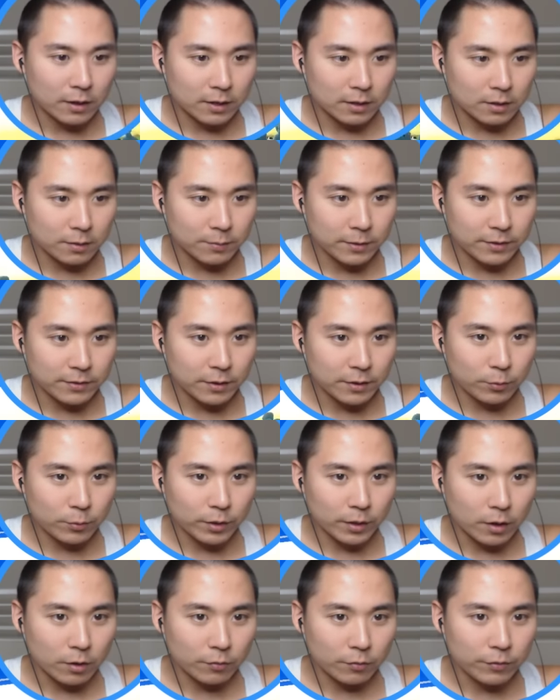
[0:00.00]
All right, come on. There we
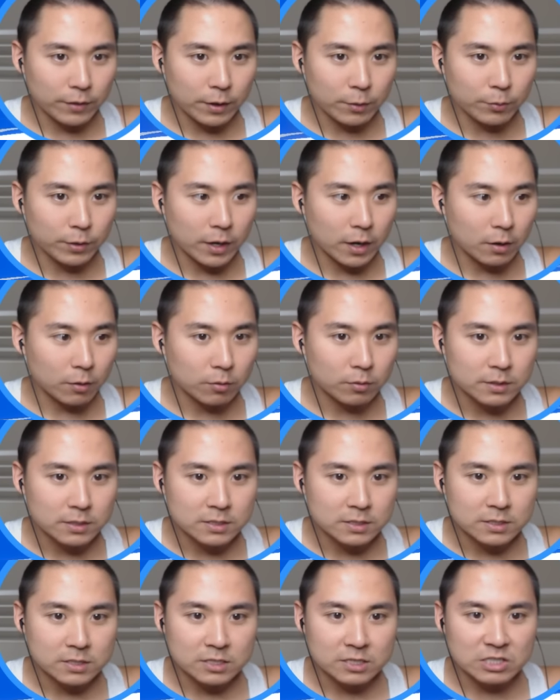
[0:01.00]
go. There we go.
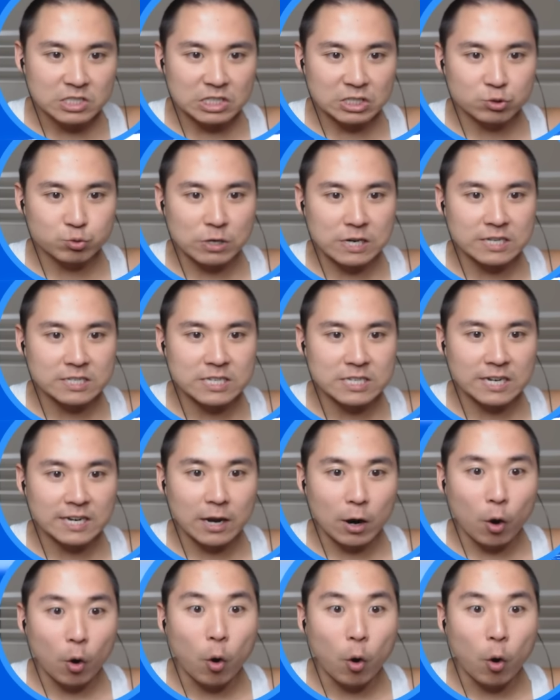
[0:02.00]
That's right. Take it.